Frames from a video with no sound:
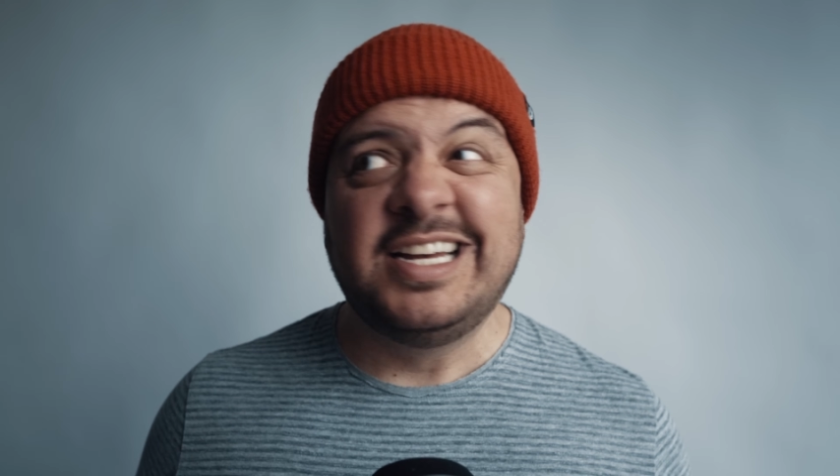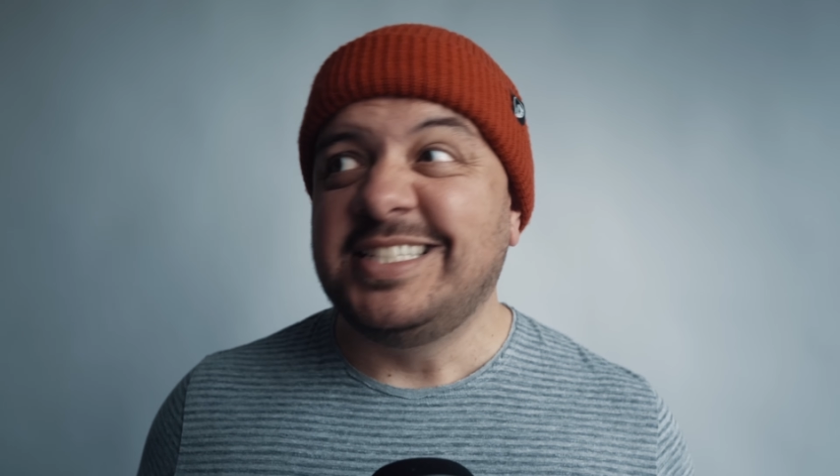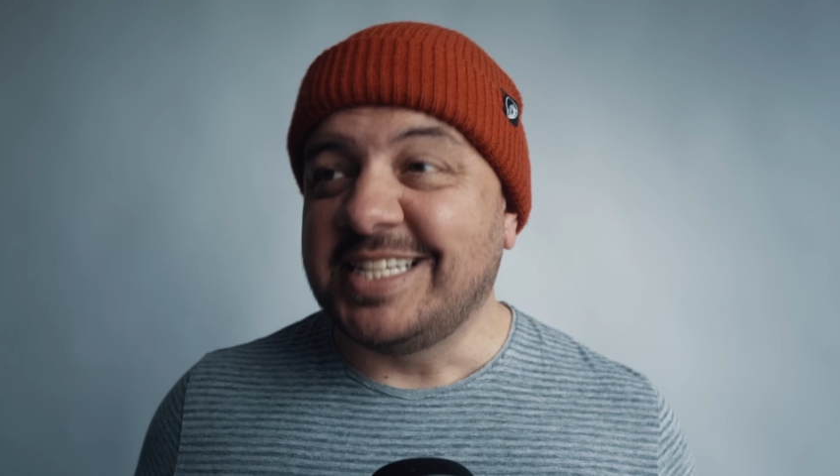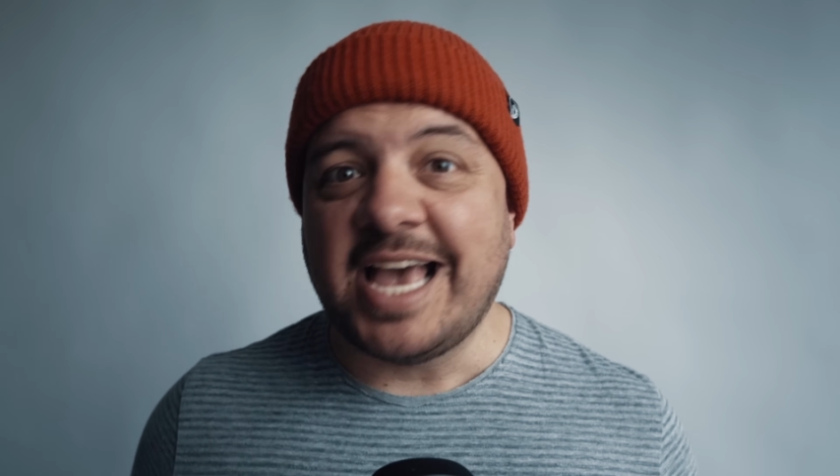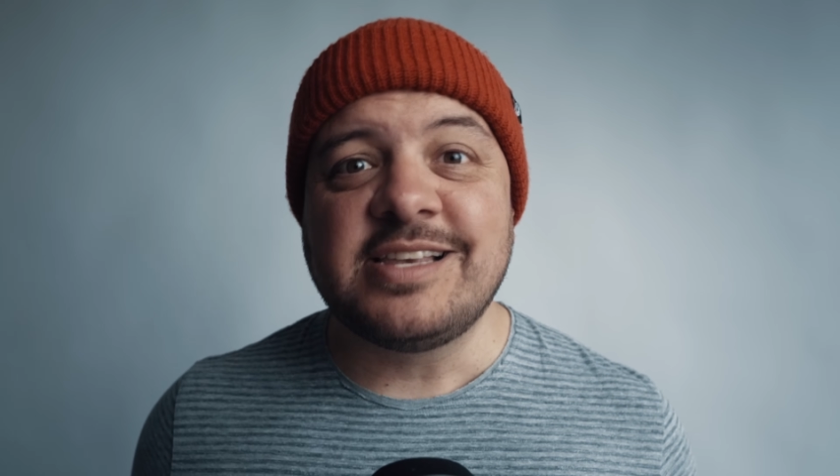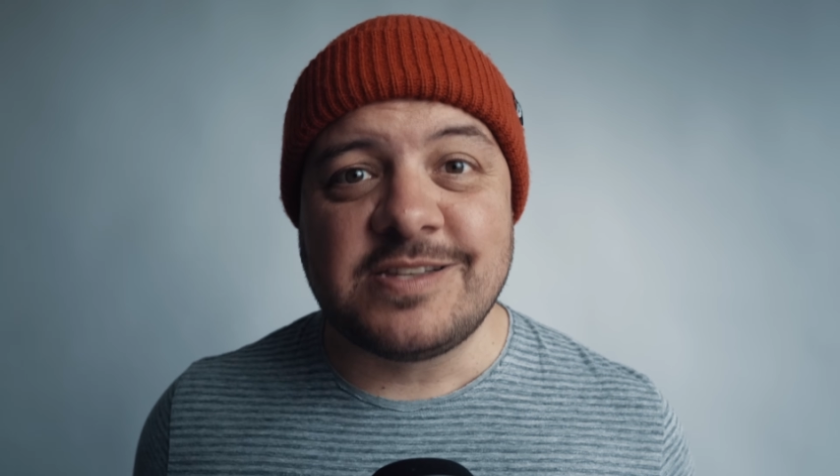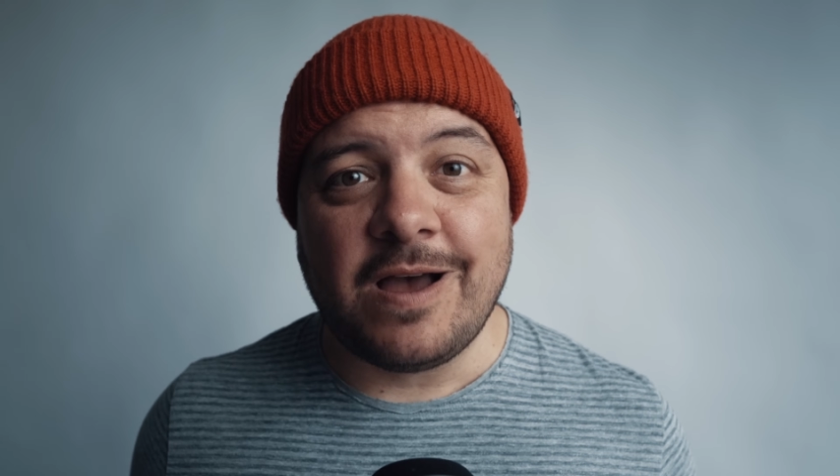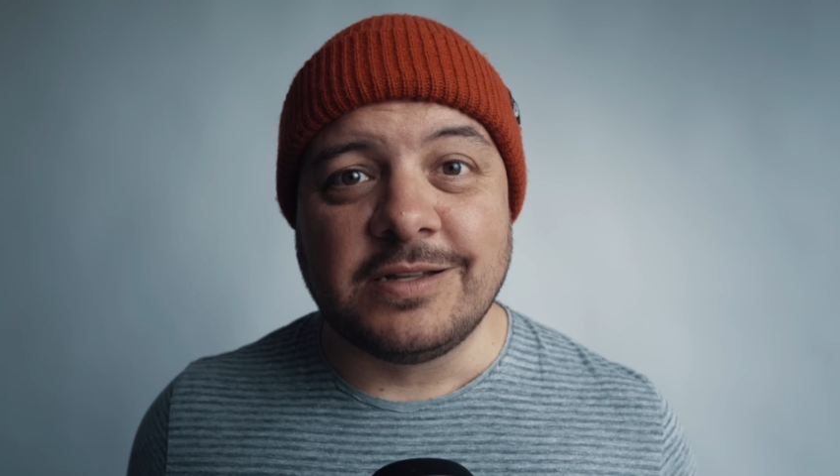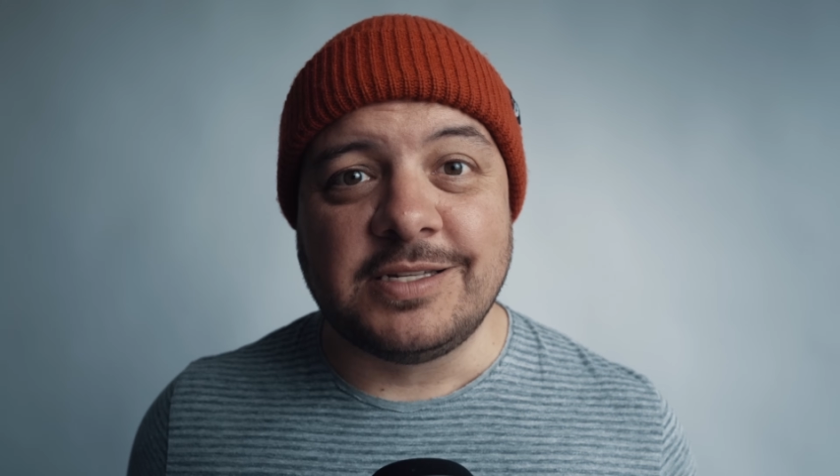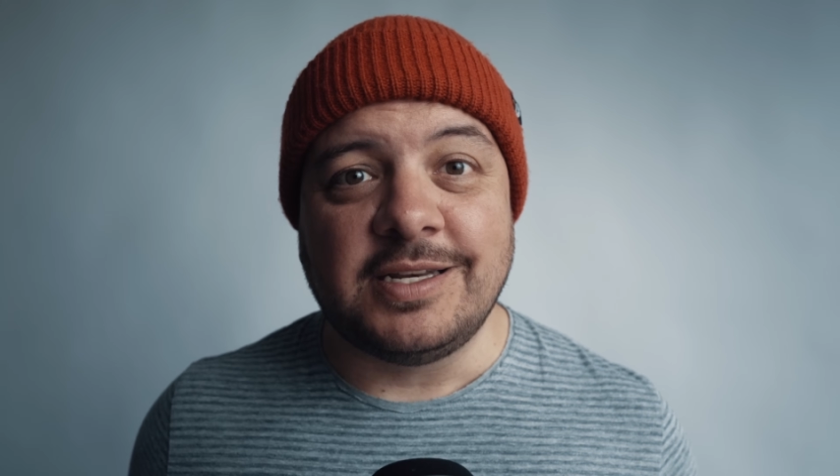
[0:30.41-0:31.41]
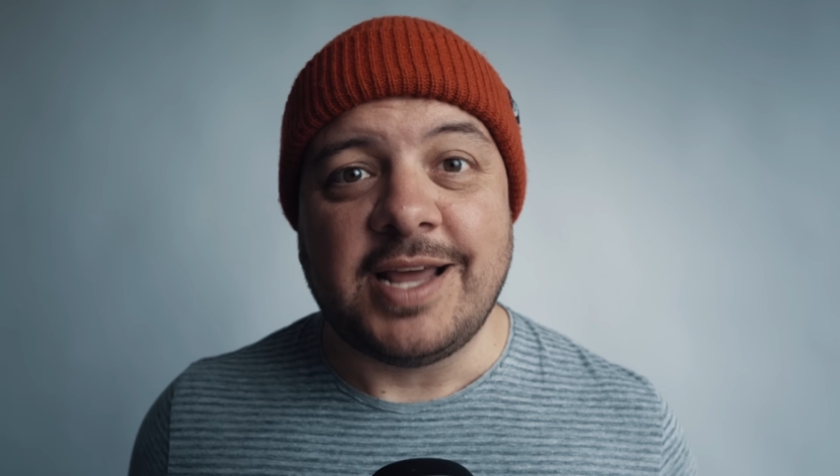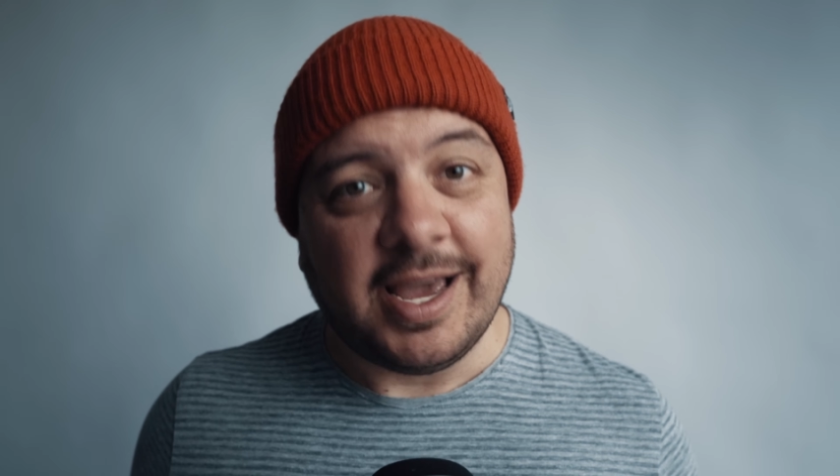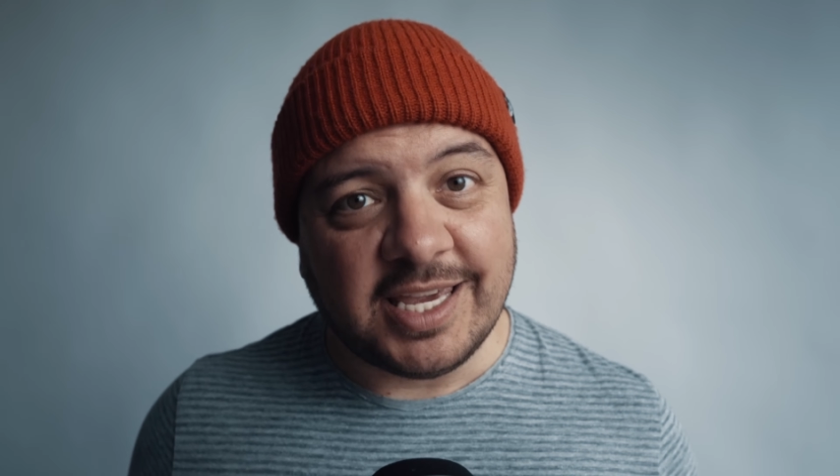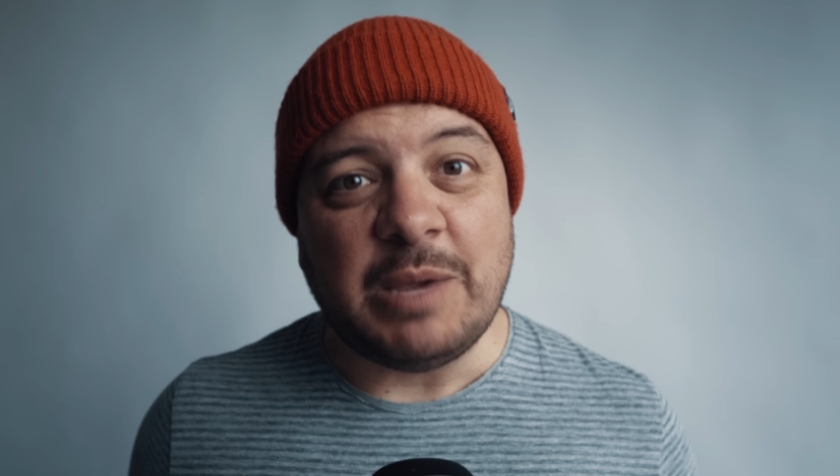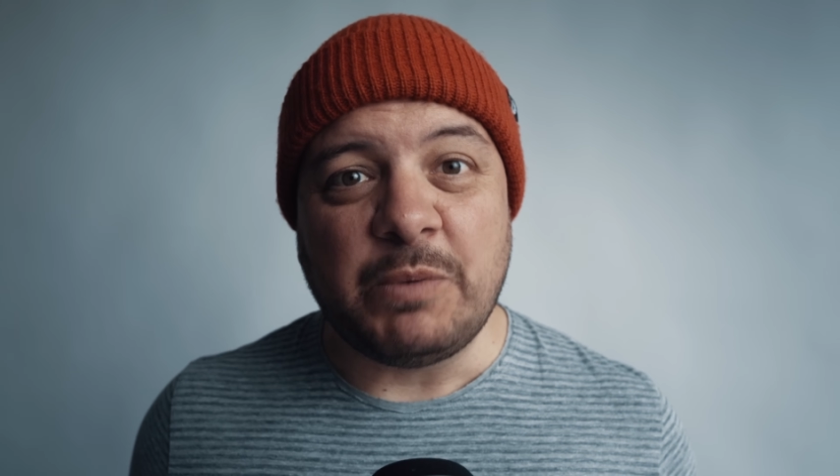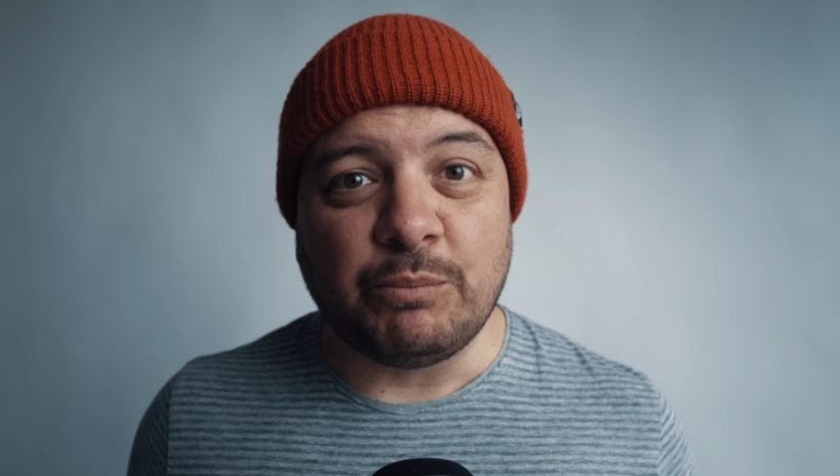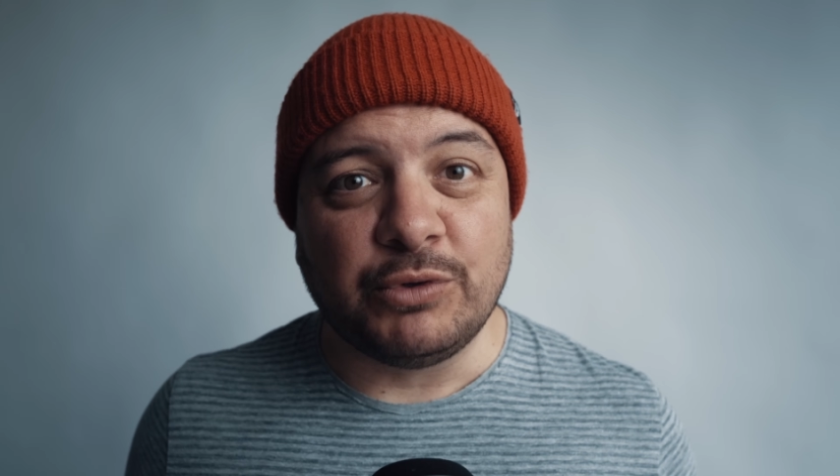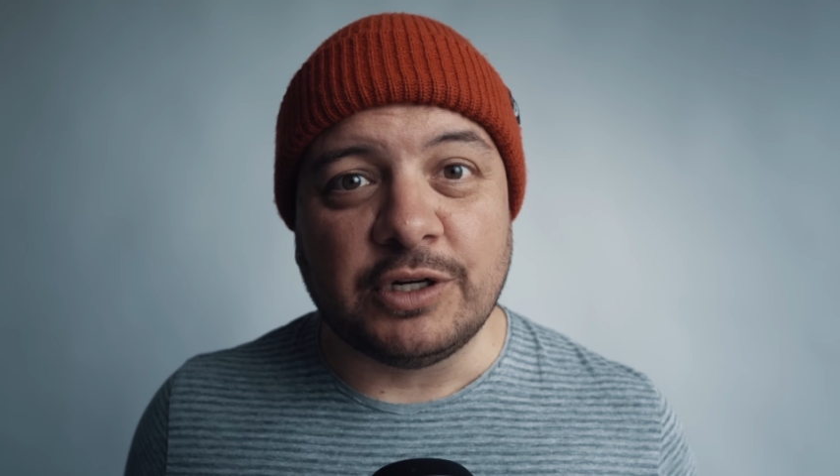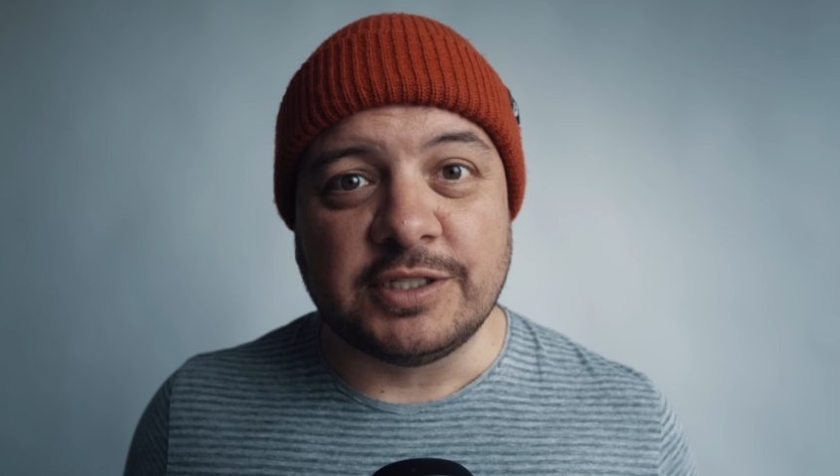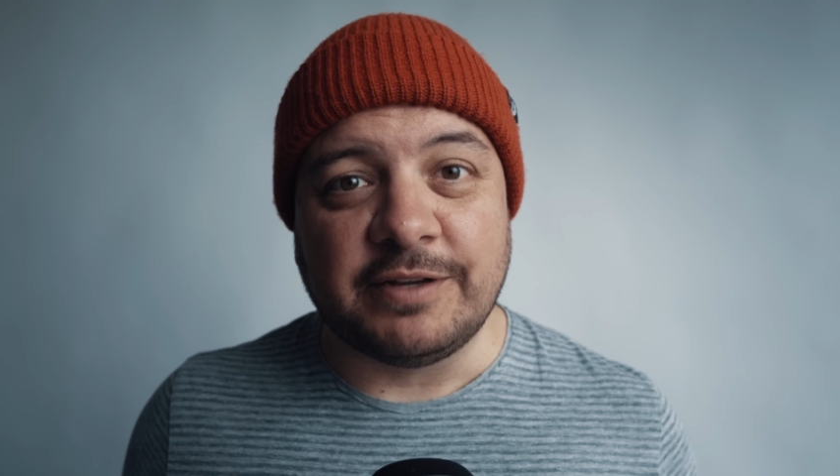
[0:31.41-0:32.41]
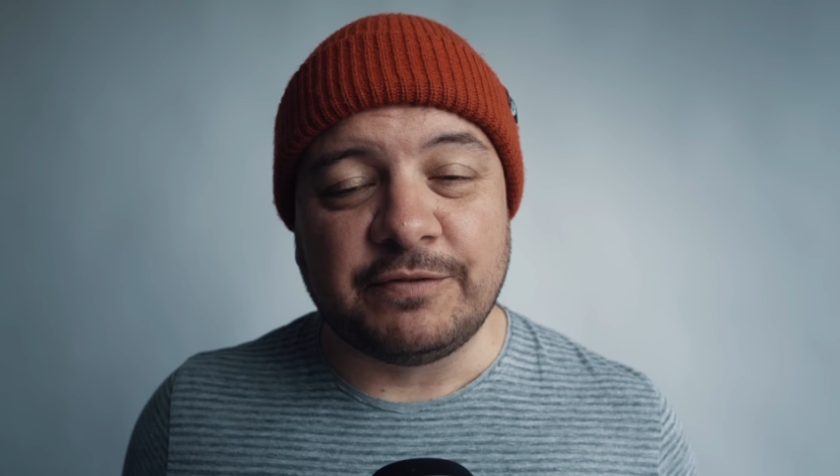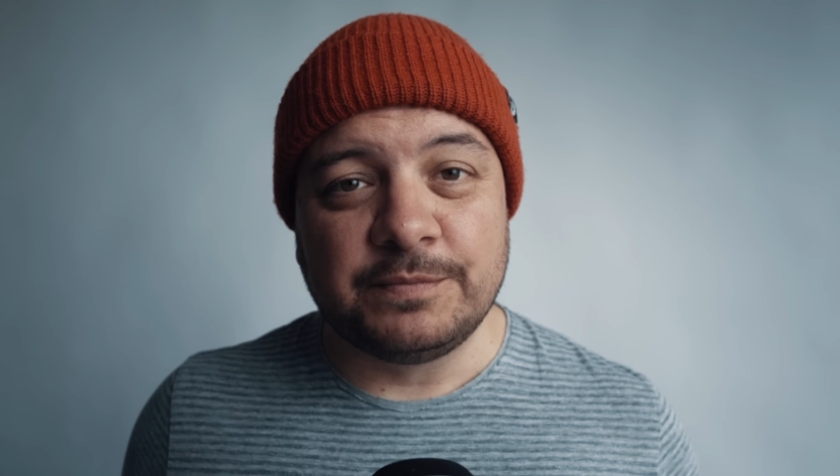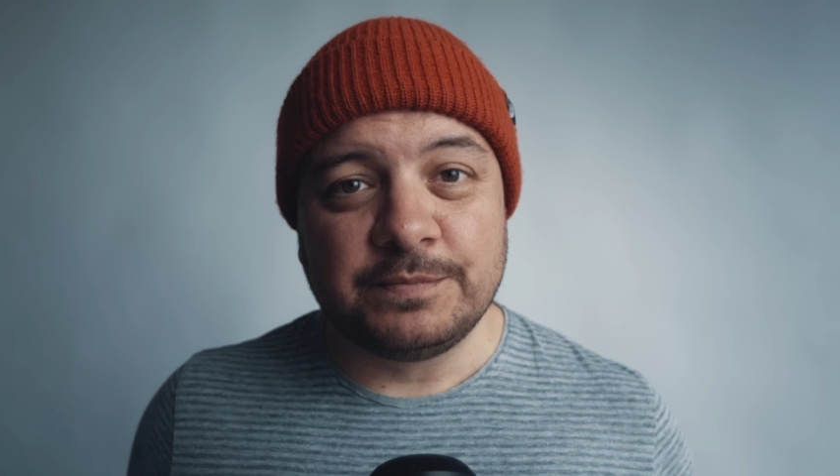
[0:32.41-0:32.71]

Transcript: to get started at keeping productive.